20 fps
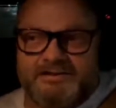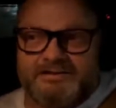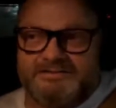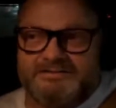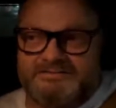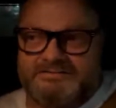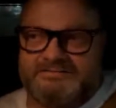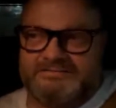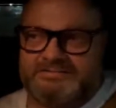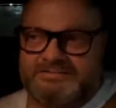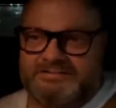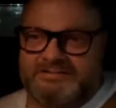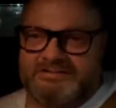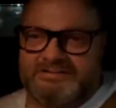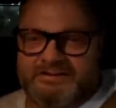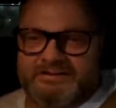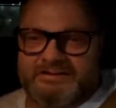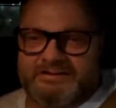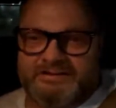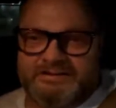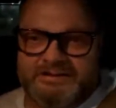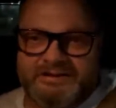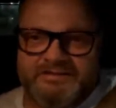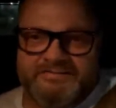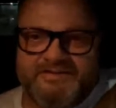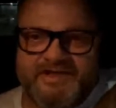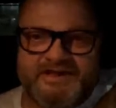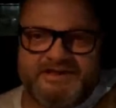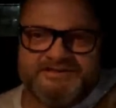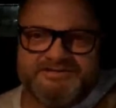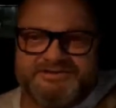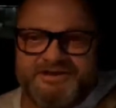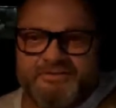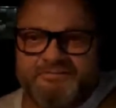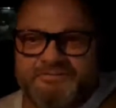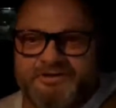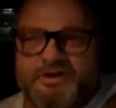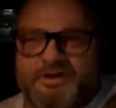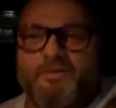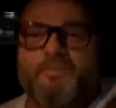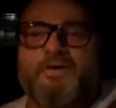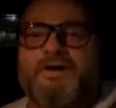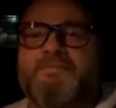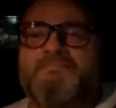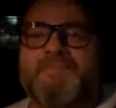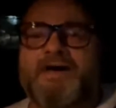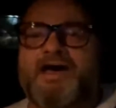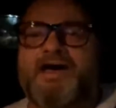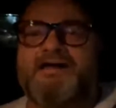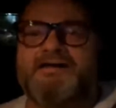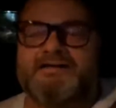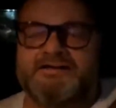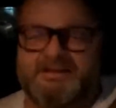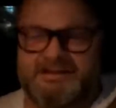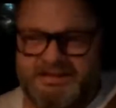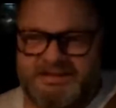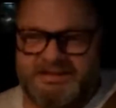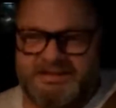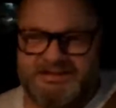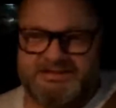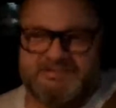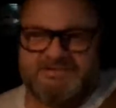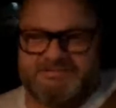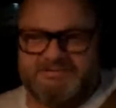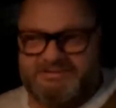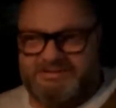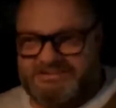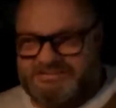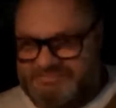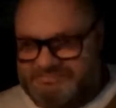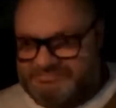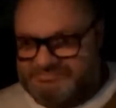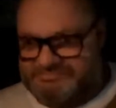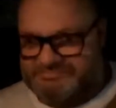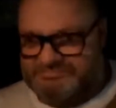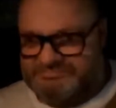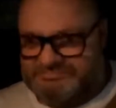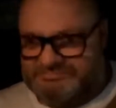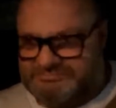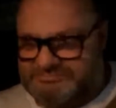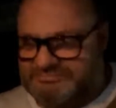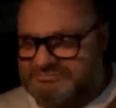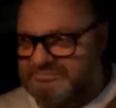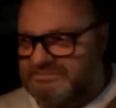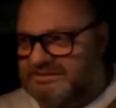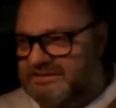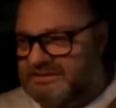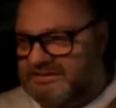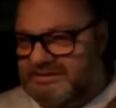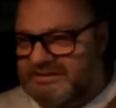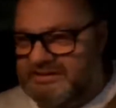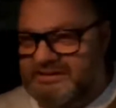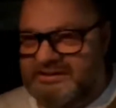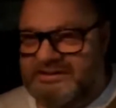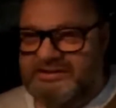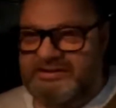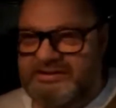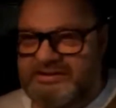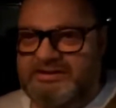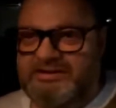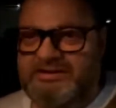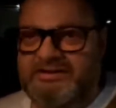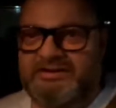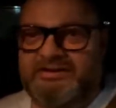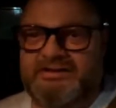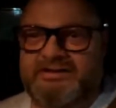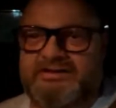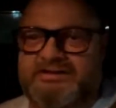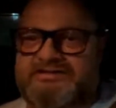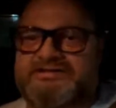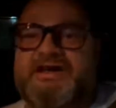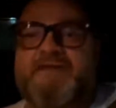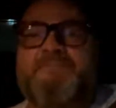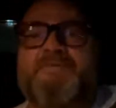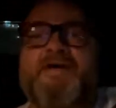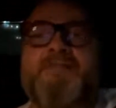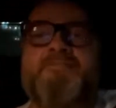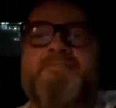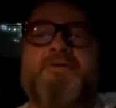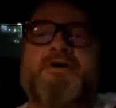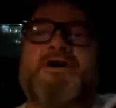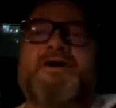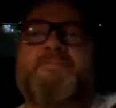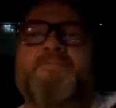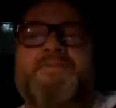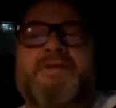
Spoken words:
Yeah, if they give it milder, it would be better. They just don't know what mild is.